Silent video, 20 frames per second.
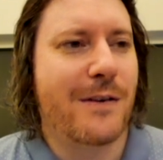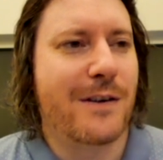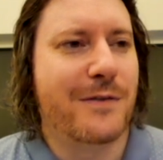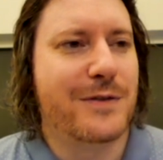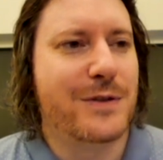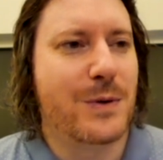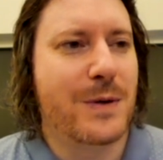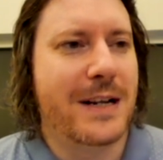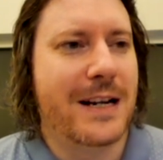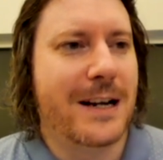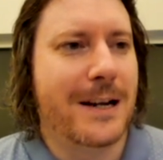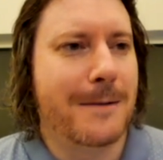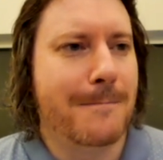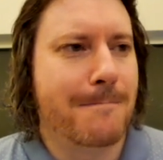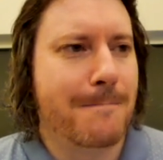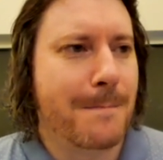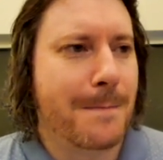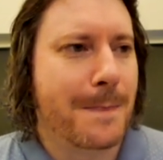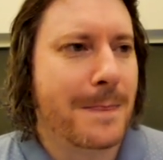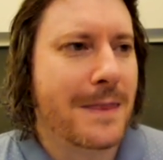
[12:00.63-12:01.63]
of Twitter
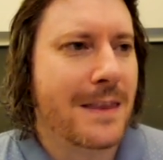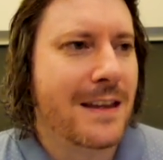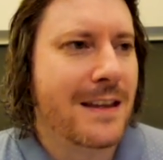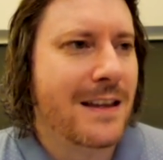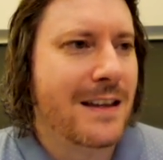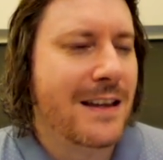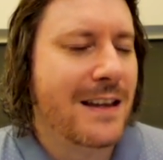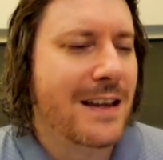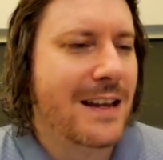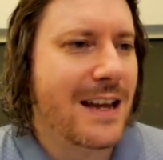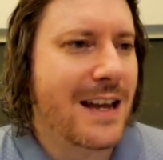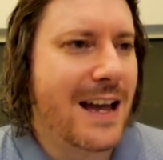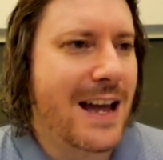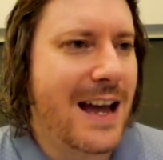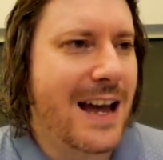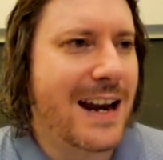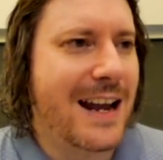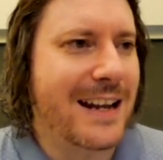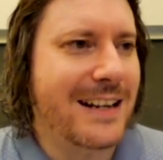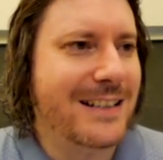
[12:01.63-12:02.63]

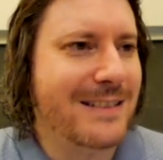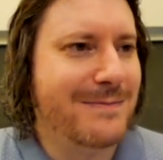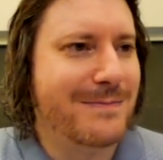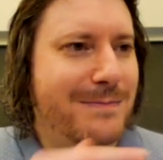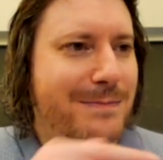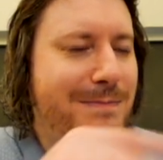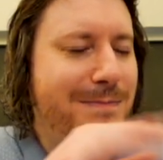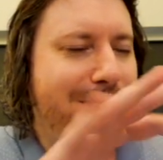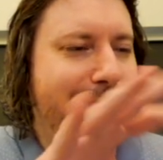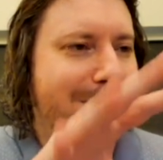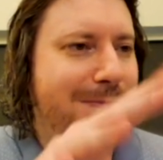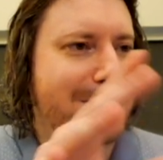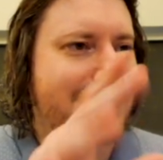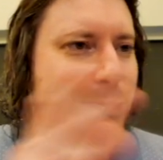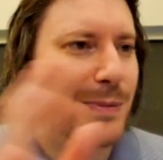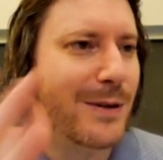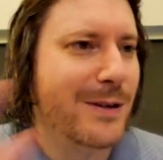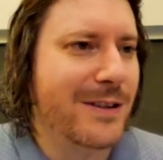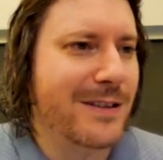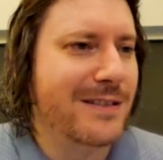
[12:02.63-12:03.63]
and I
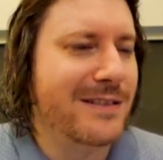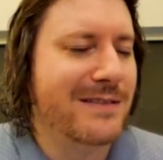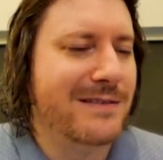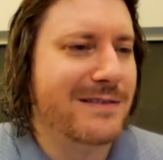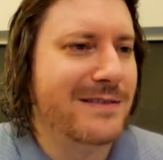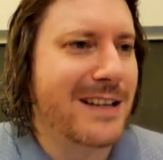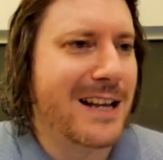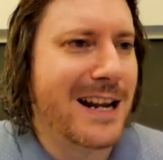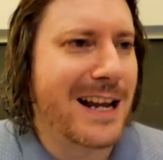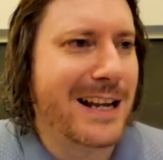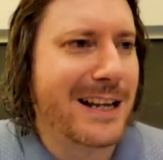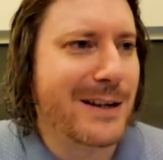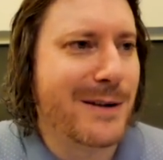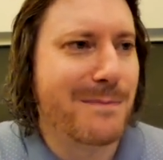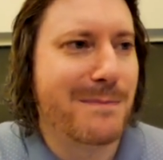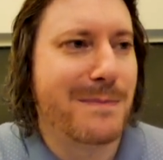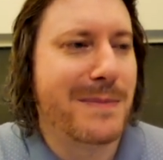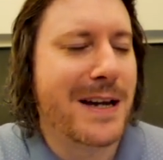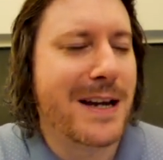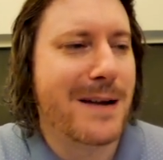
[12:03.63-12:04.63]

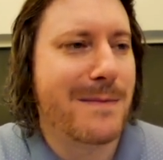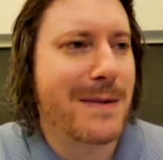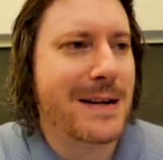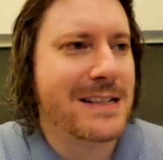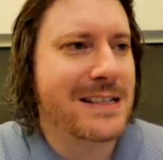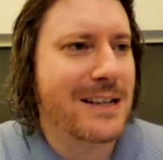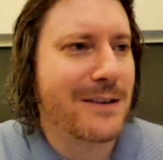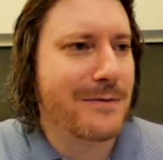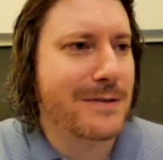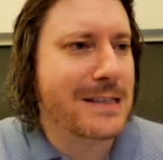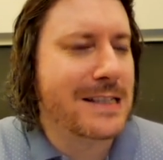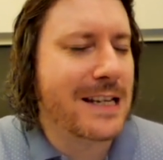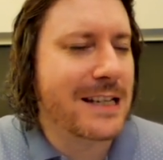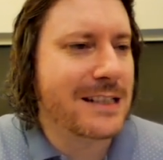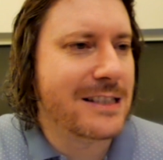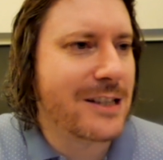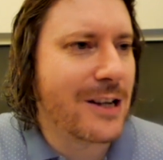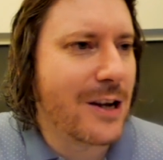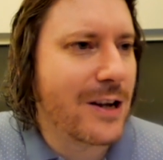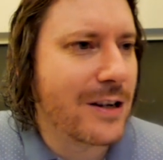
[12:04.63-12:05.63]
compare myself with
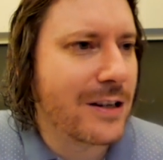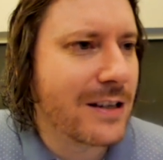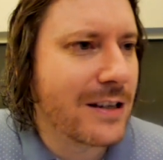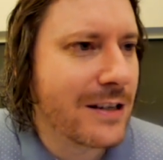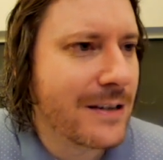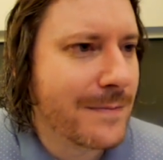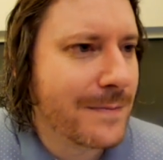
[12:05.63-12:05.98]
TikTok.